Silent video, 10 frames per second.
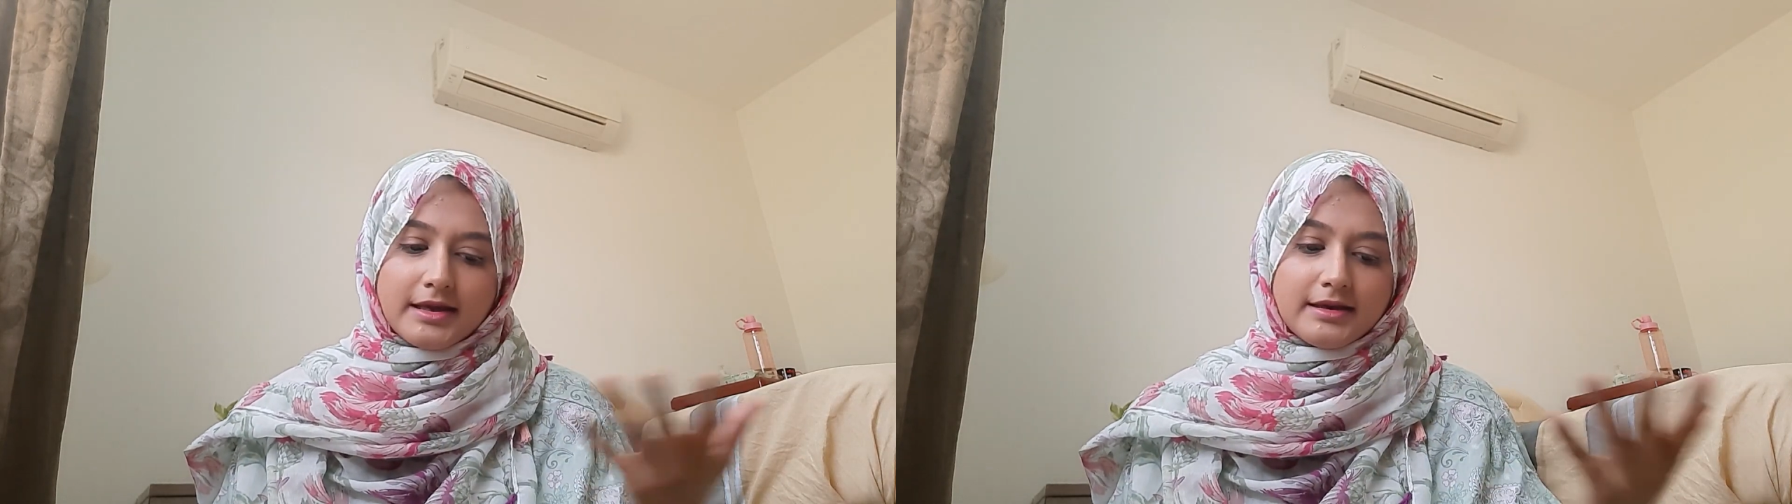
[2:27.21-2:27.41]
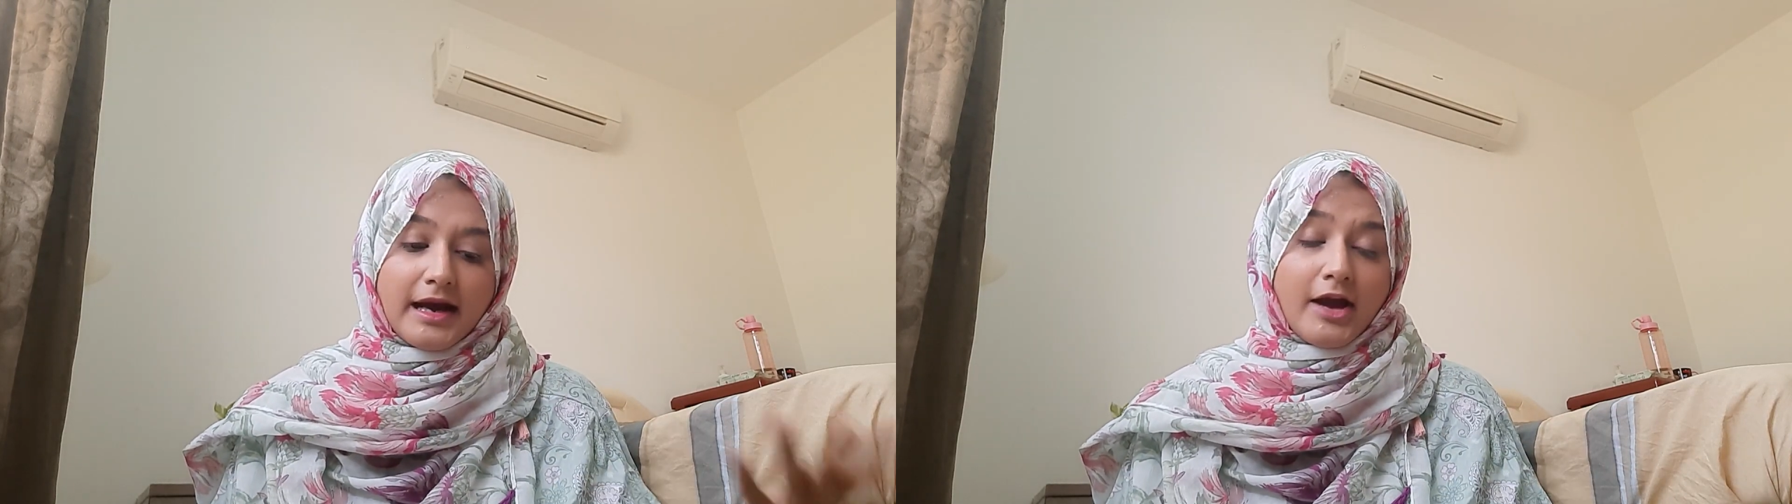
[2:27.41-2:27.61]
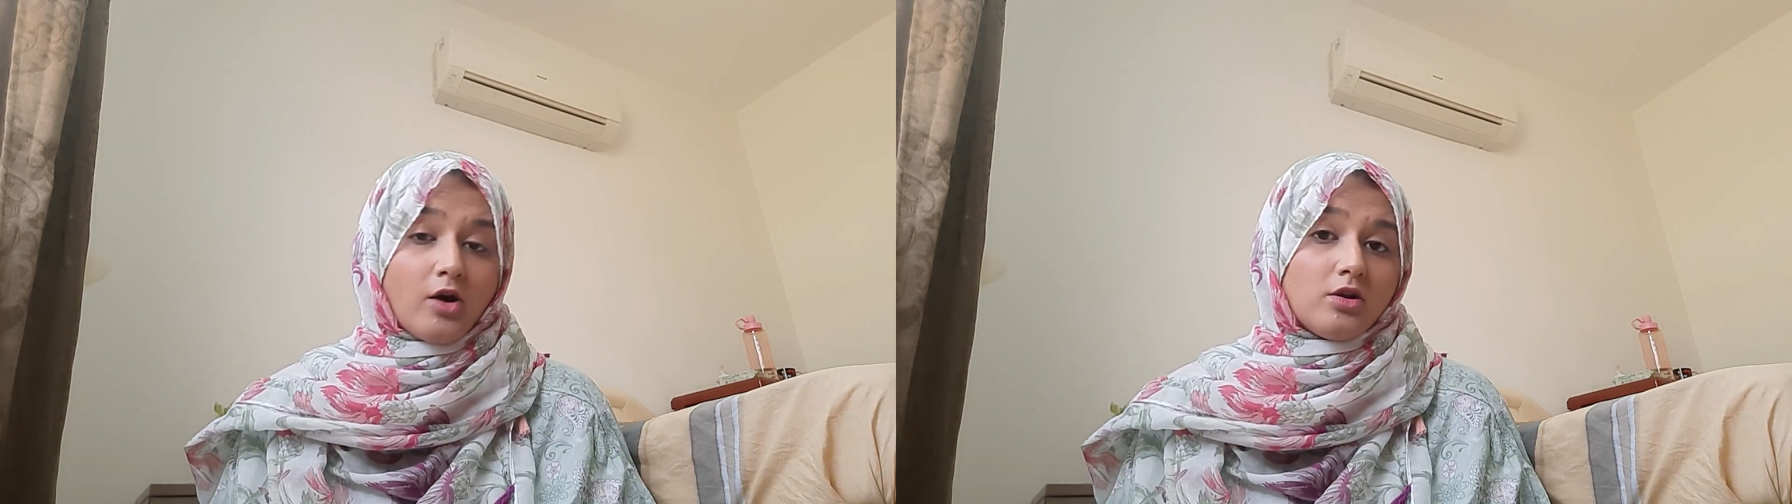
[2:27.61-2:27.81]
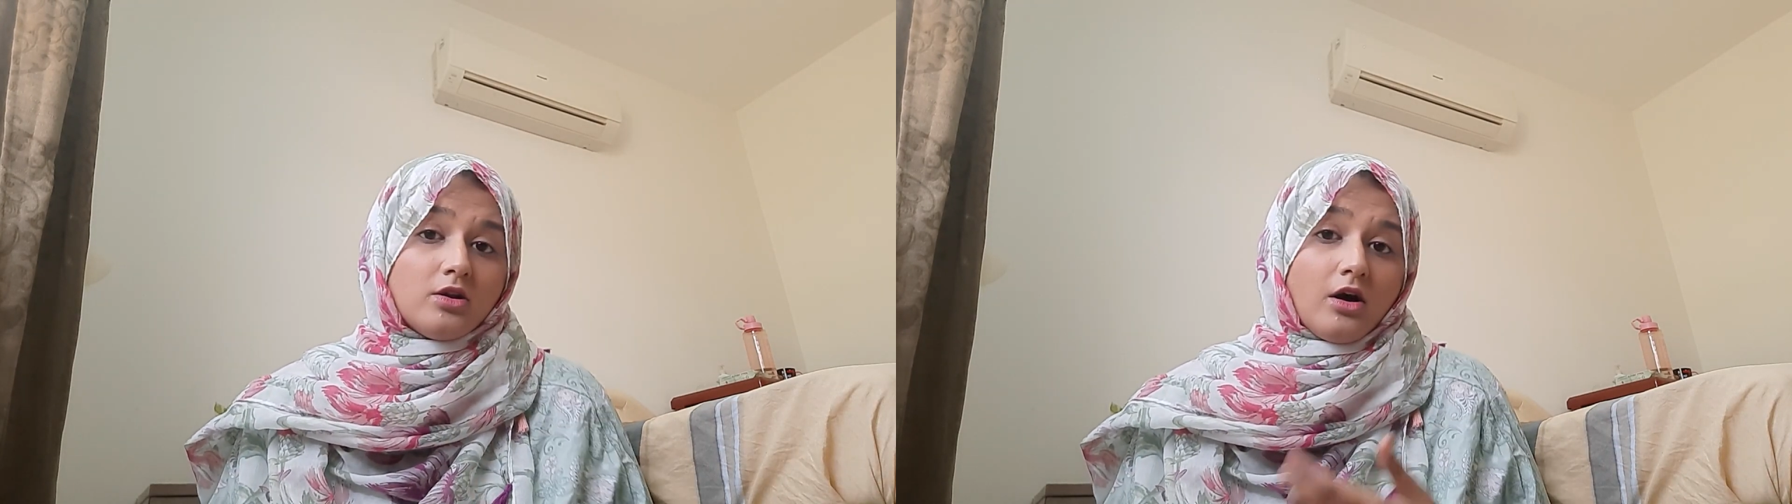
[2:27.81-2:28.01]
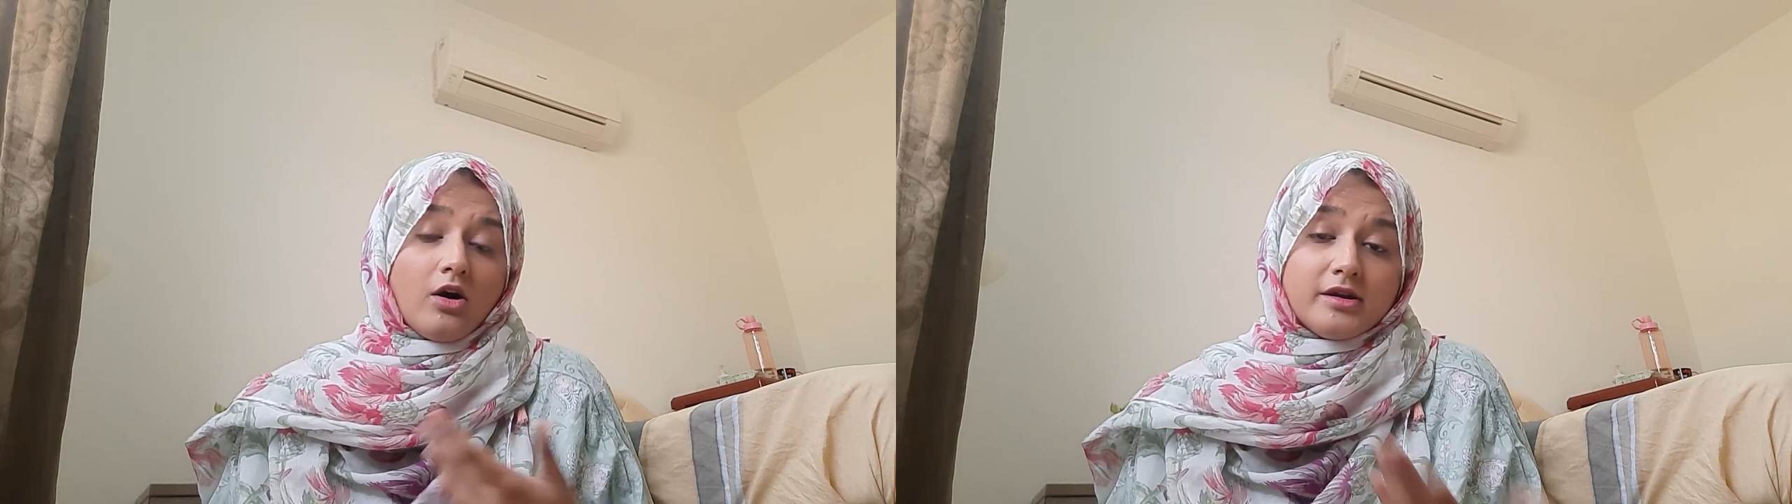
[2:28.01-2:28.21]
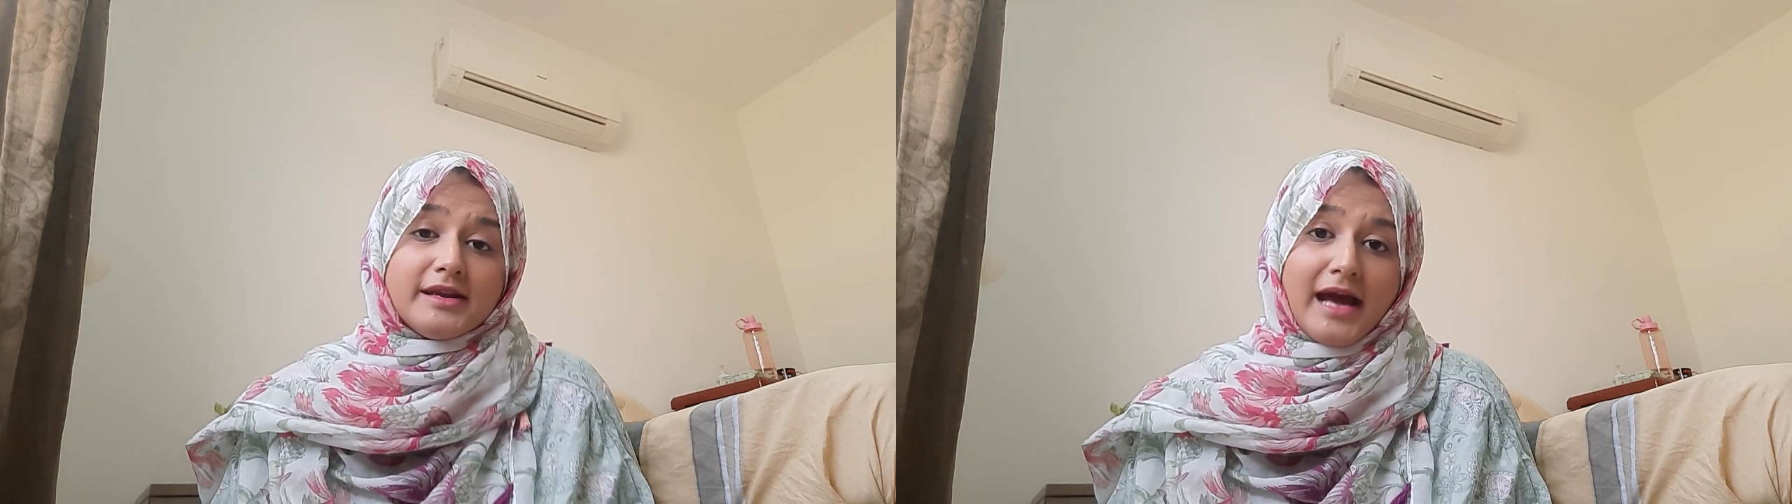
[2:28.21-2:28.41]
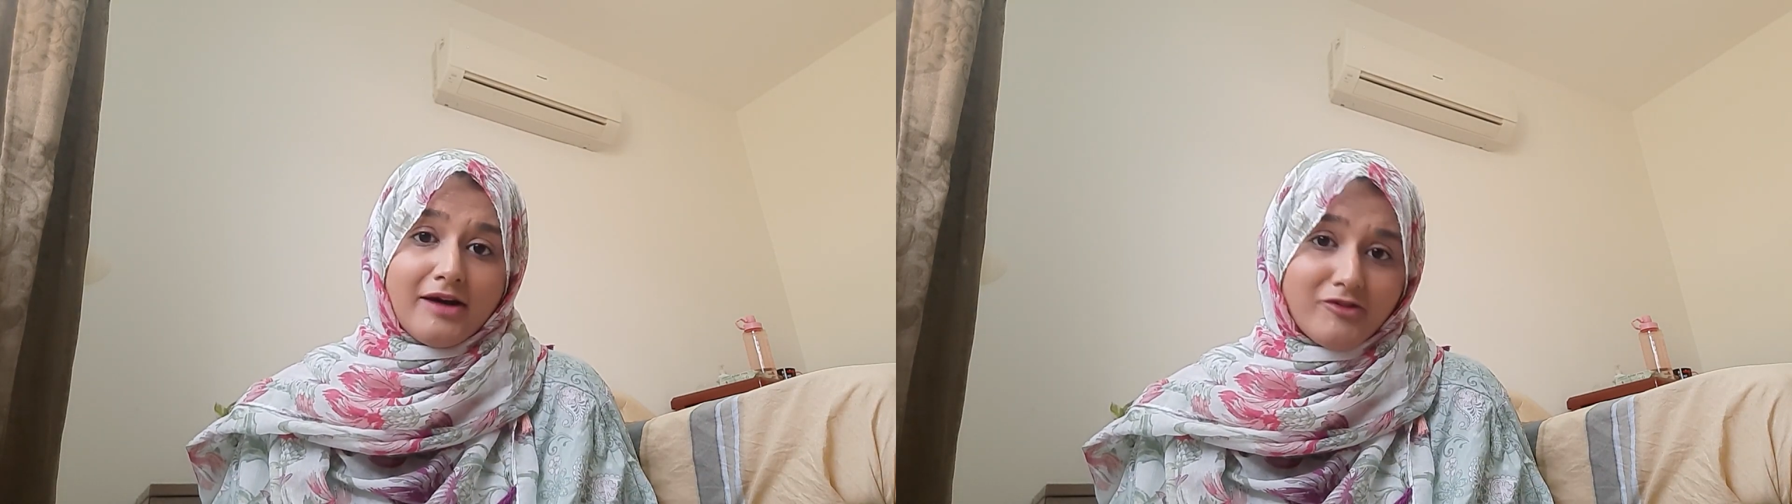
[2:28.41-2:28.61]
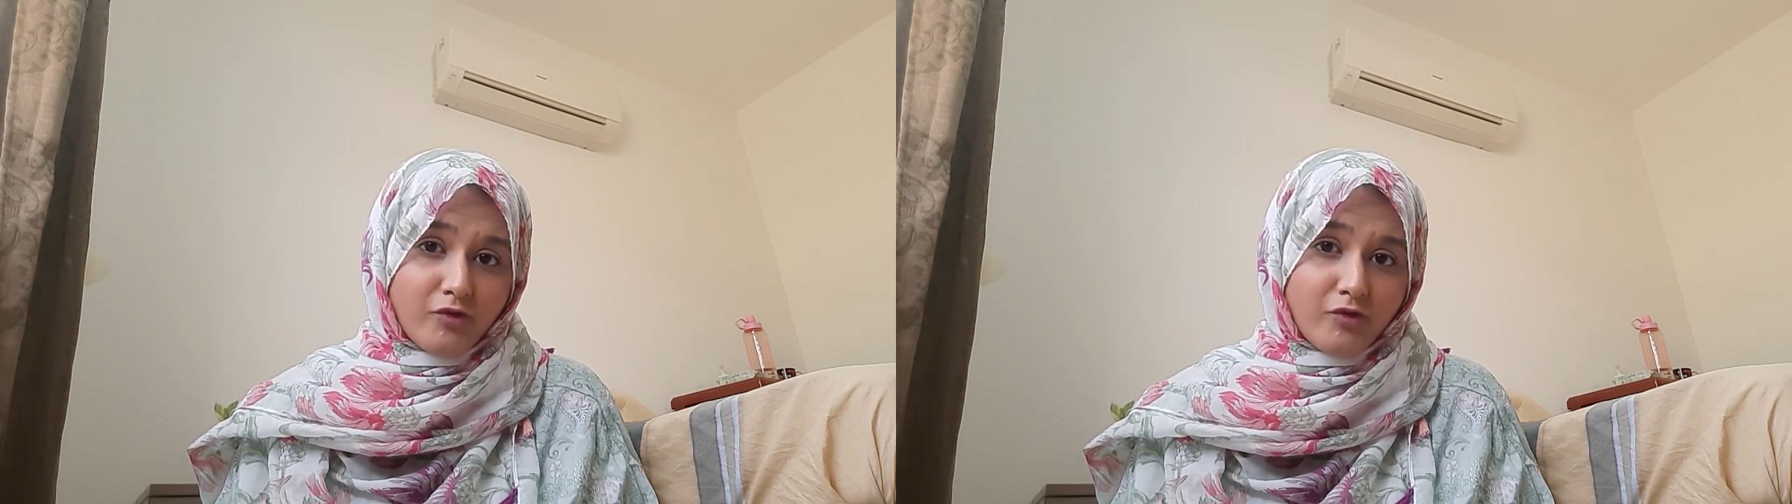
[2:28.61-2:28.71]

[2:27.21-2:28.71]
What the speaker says: and I already have a